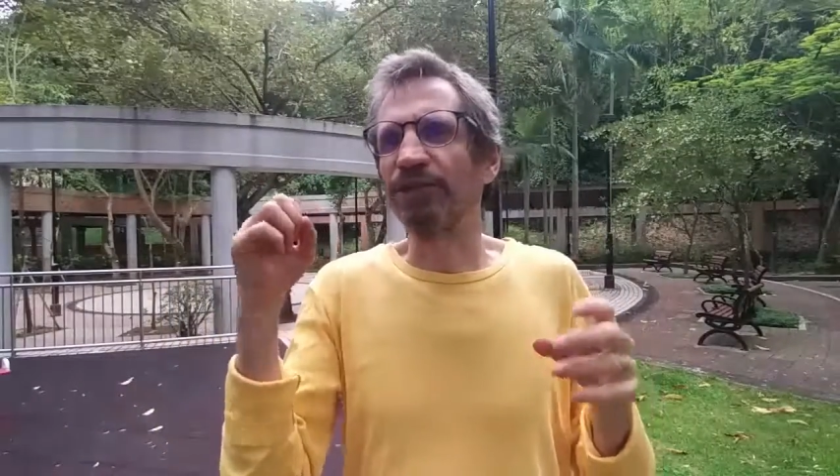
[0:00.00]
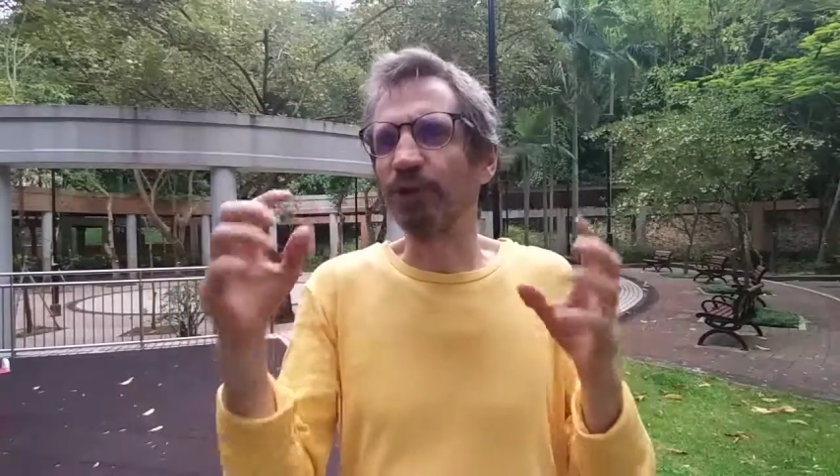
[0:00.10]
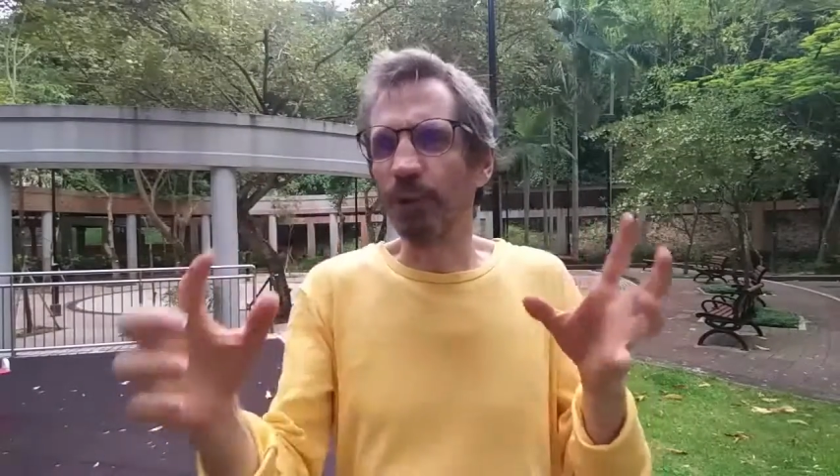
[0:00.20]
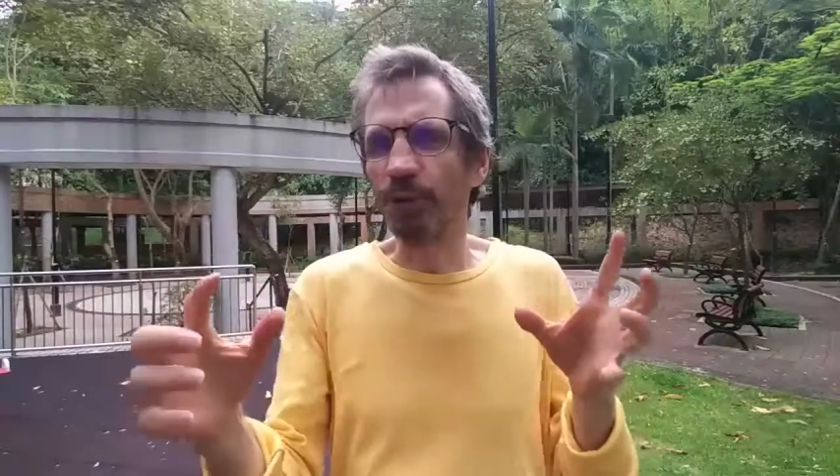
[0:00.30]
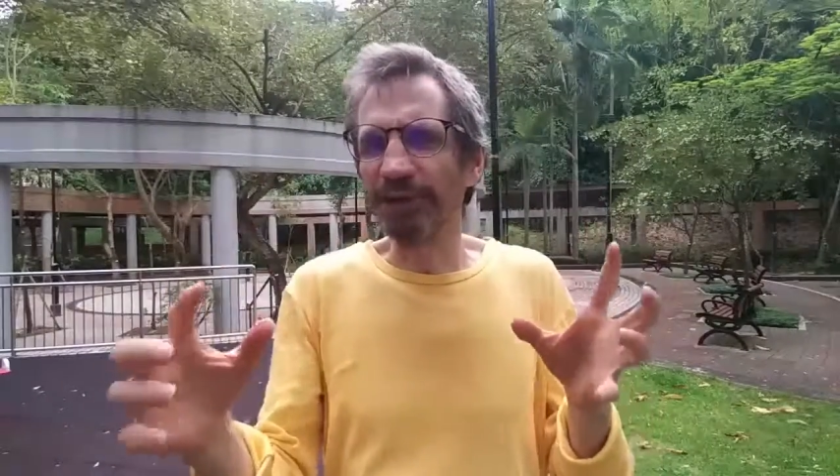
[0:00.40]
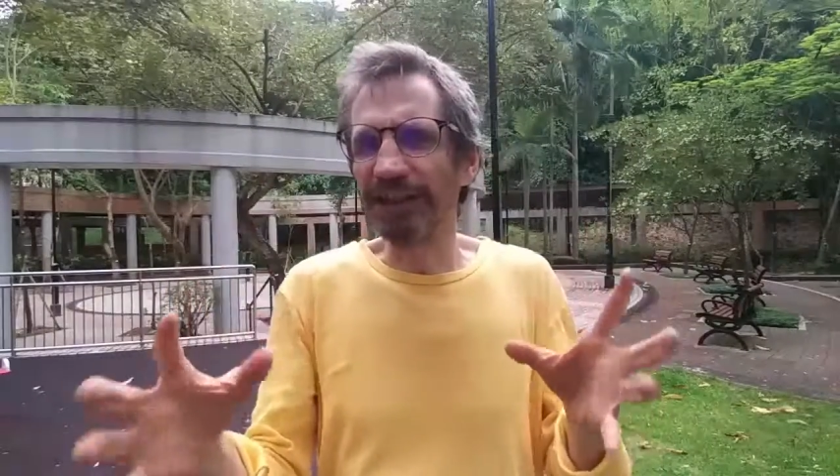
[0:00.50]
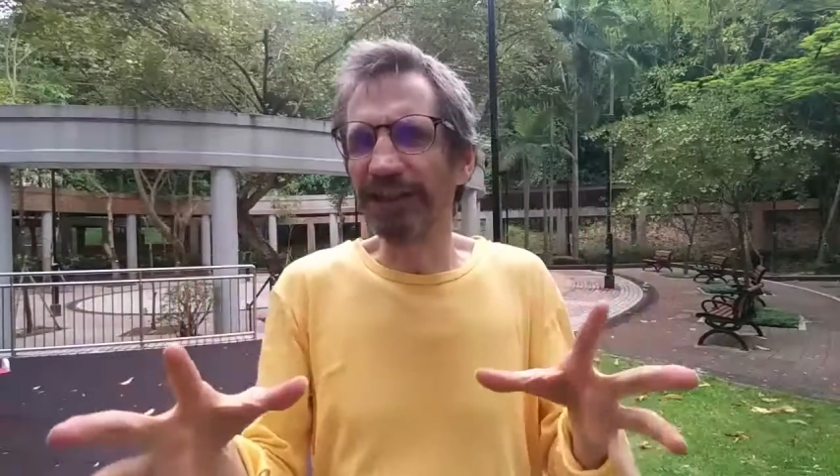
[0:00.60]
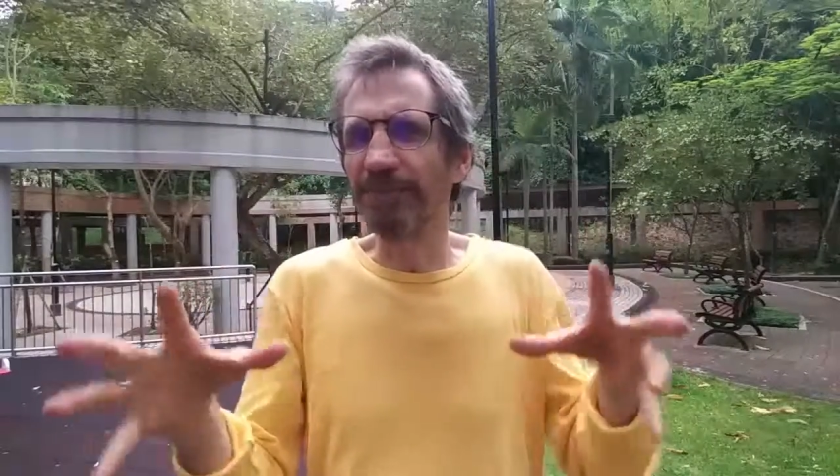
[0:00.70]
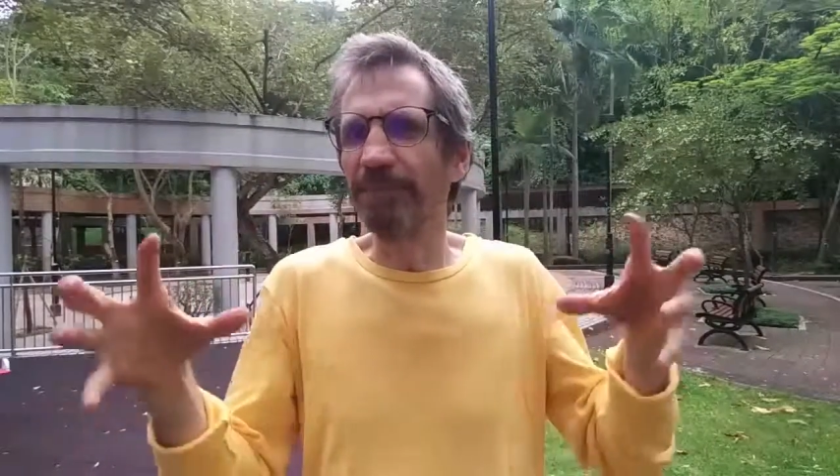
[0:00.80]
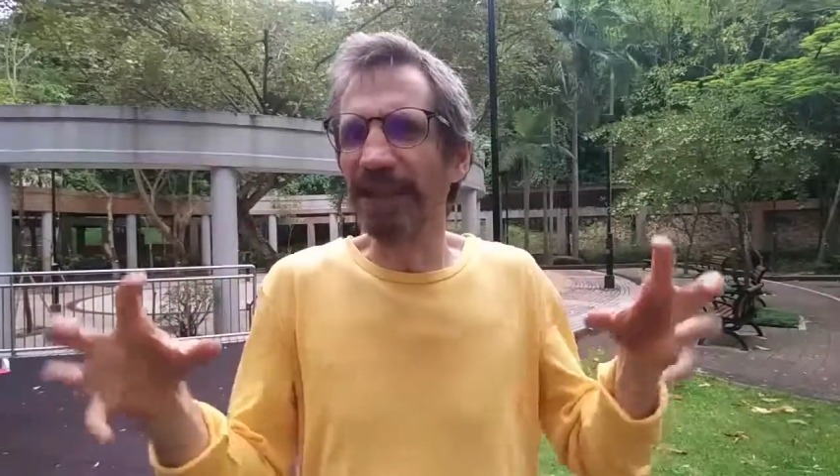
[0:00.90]
drawing
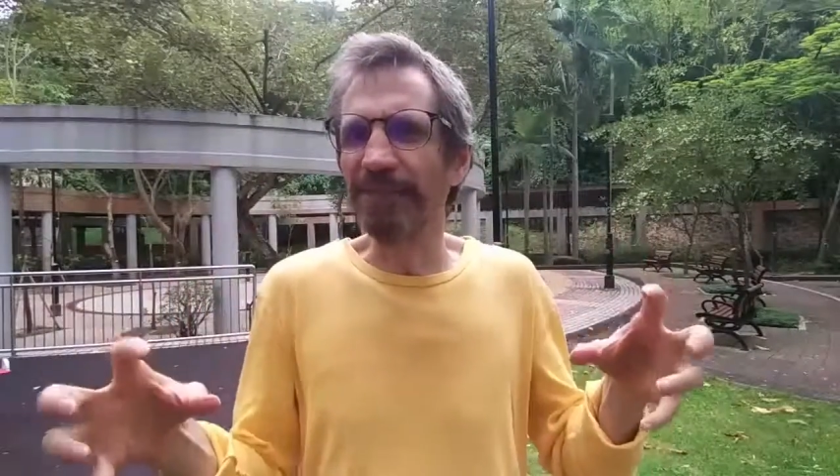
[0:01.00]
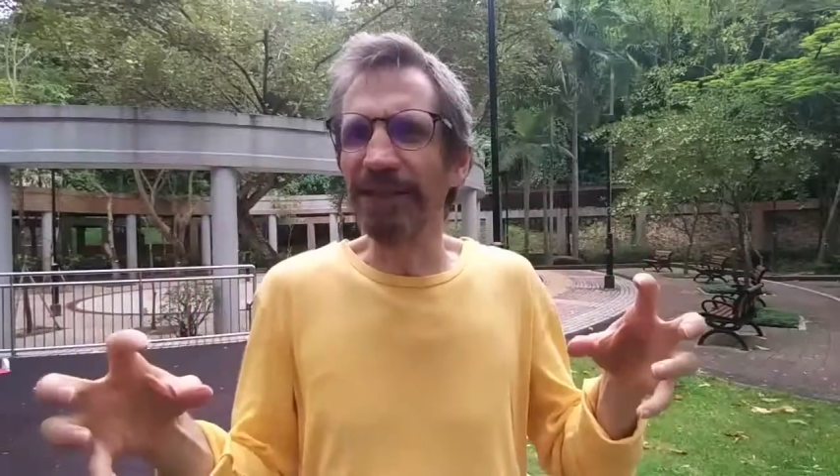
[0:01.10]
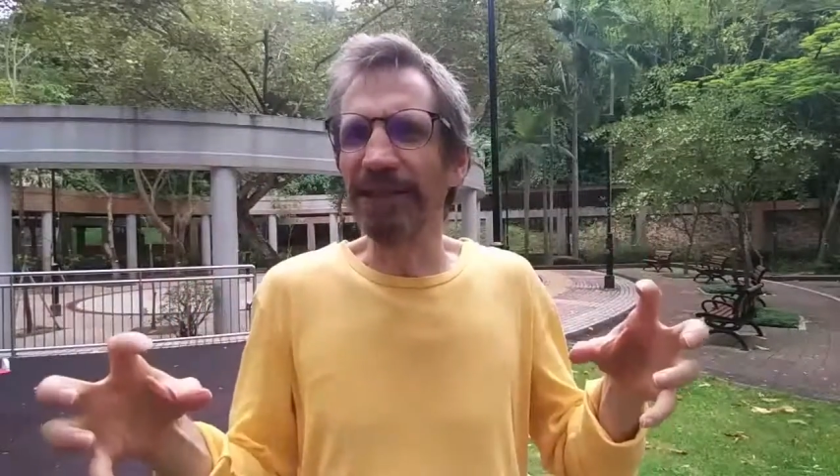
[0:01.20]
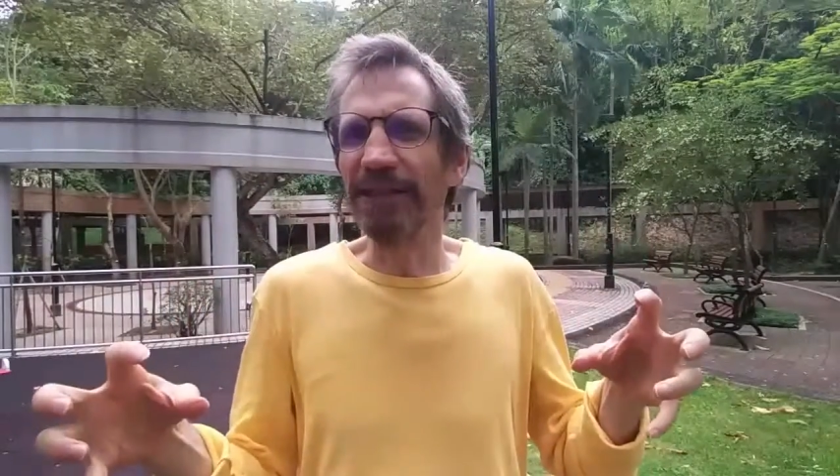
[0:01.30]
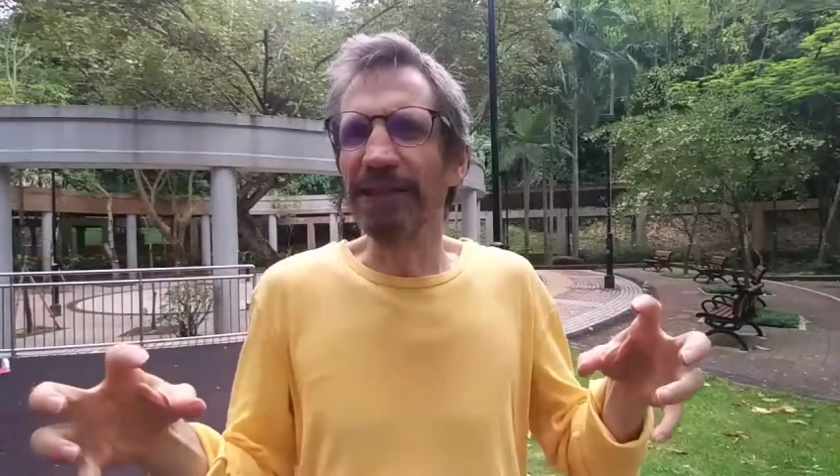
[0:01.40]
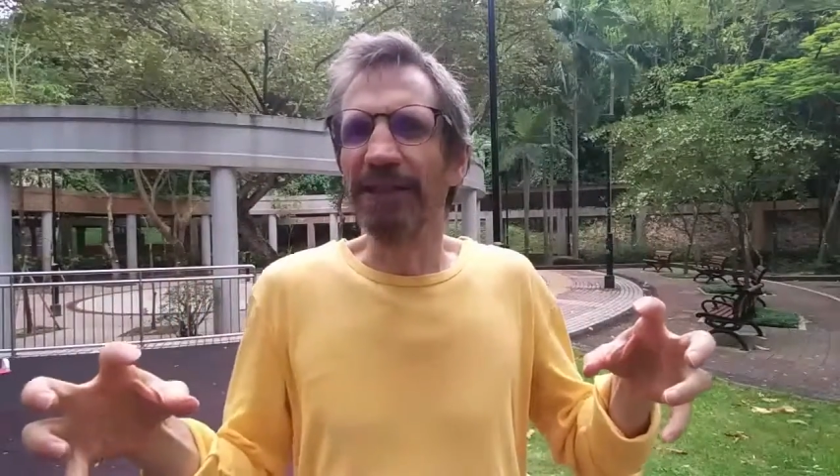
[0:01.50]
maybe